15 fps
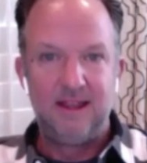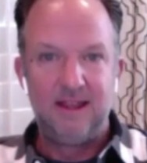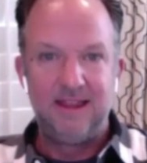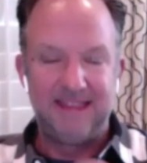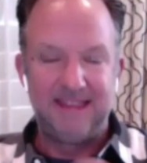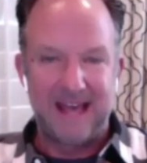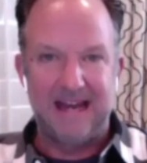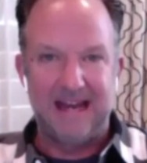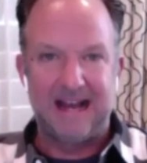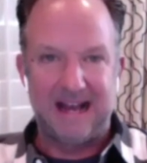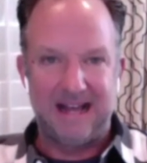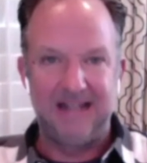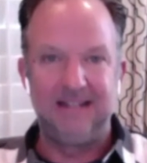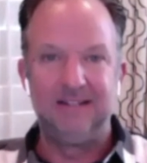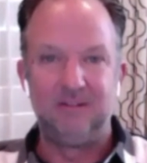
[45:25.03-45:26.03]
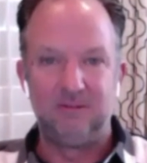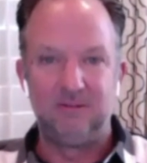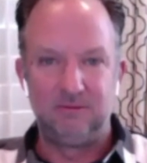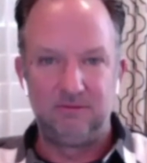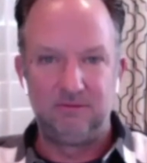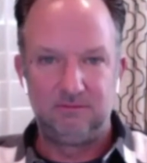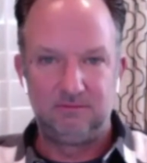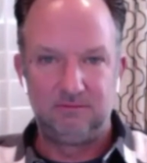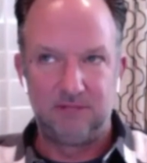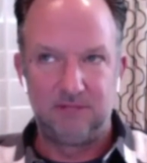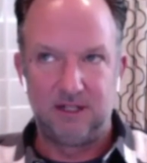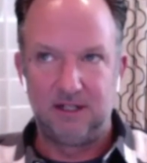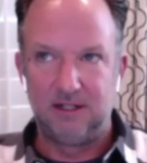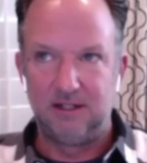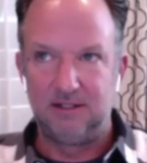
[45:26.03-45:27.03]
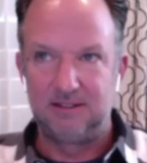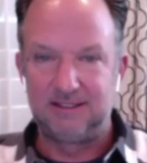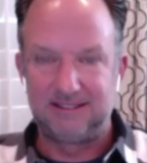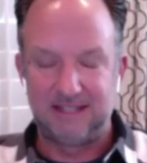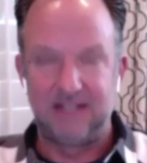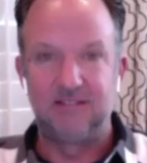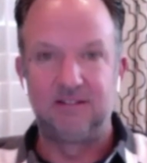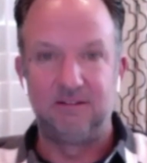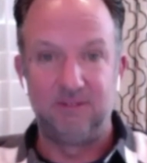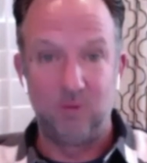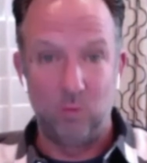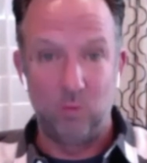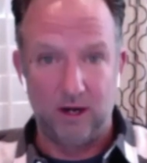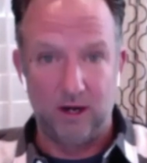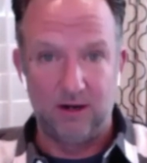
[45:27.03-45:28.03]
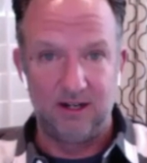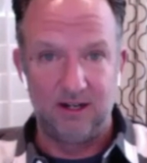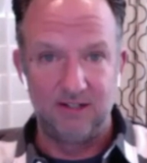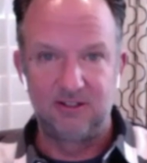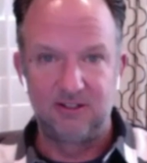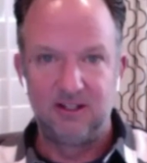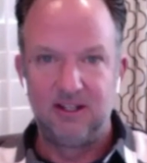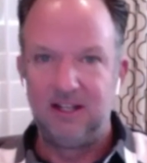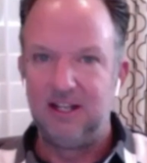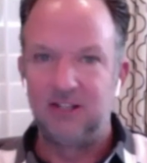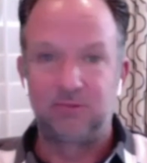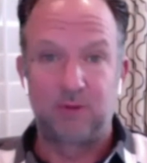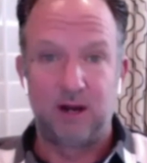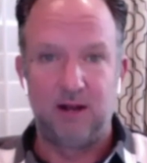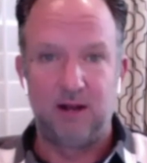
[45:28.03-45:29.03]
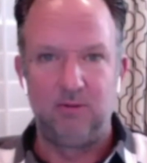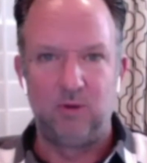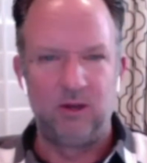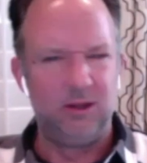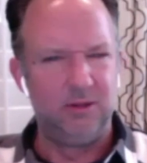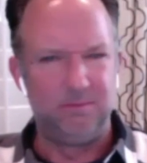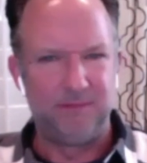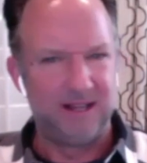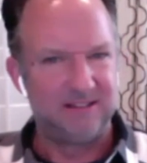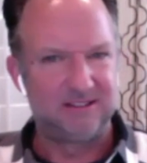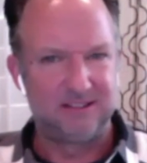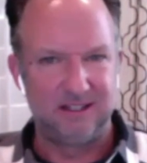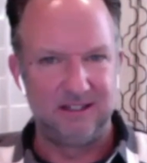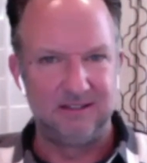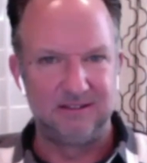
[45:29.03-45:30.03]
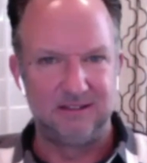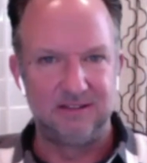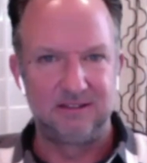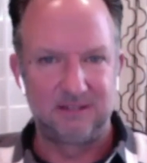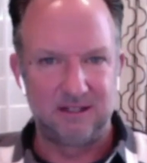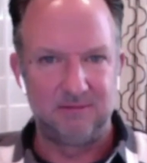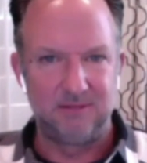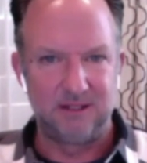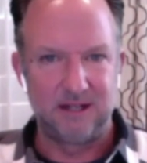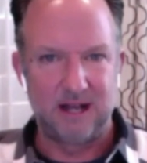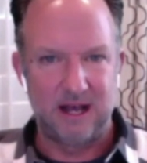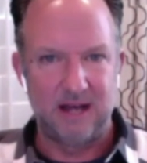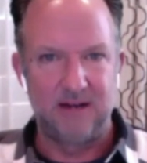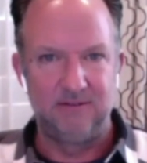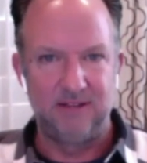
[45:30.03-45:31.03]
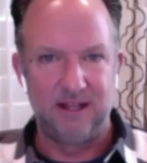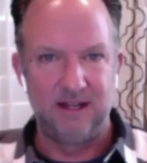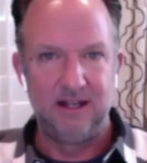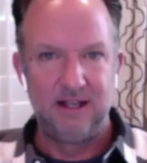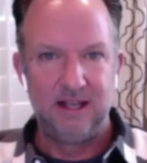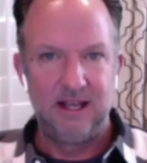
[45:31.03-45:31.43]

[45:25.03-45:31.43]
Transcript: That heightened uh, sense of awareness is probably one of the best things that has come out of that.